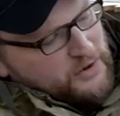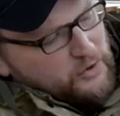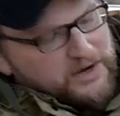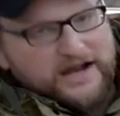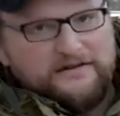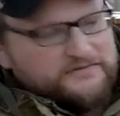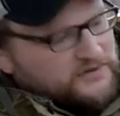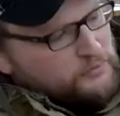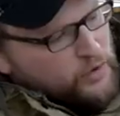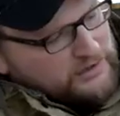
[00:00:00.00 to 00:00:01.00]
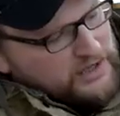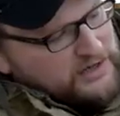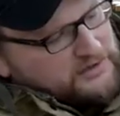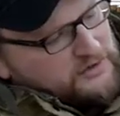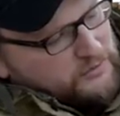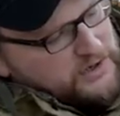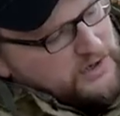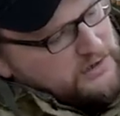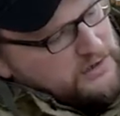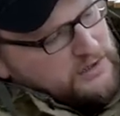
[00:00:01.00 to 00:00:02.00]
bolt kind of somewhat locks to the
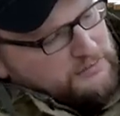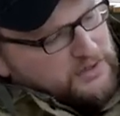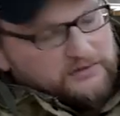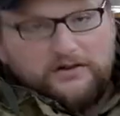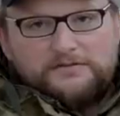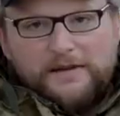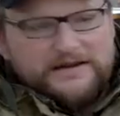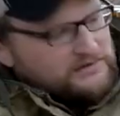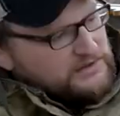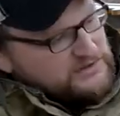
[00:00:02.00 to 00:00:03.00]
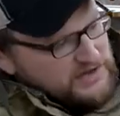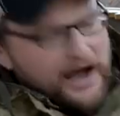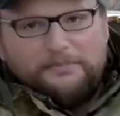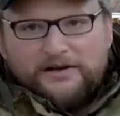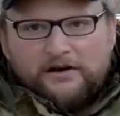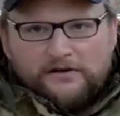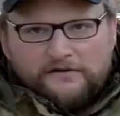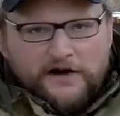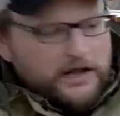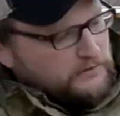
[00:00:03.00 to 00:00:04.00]
rear because it's basically stopping on
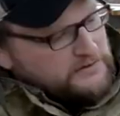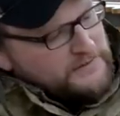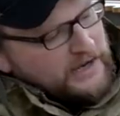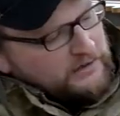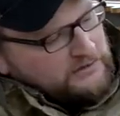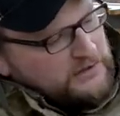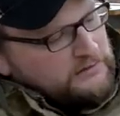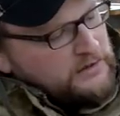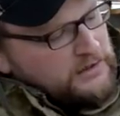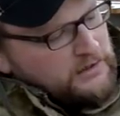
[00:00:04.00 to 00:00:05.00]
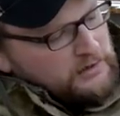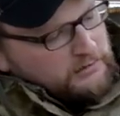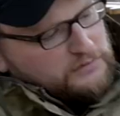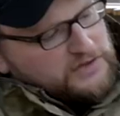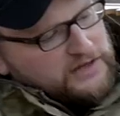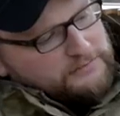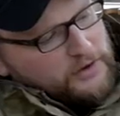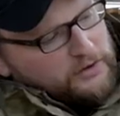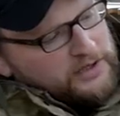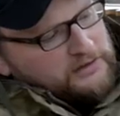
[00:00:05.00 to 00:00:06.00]
the follower of the magazine. Rotate the
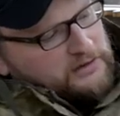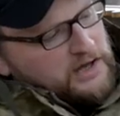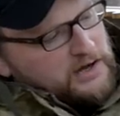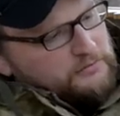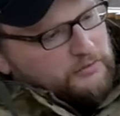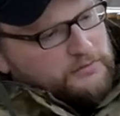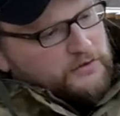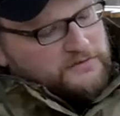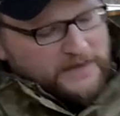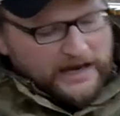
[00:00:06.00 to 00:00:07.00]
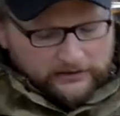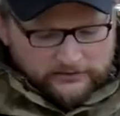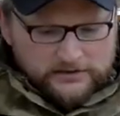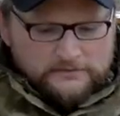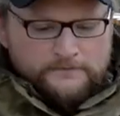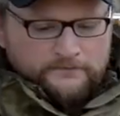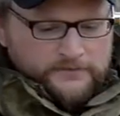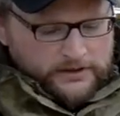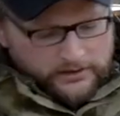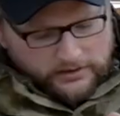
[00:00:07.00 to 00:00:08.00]
bolt handle up, remove the magazine,
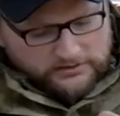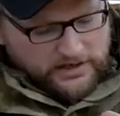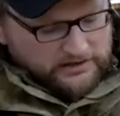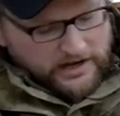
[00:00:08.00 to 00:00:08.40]
take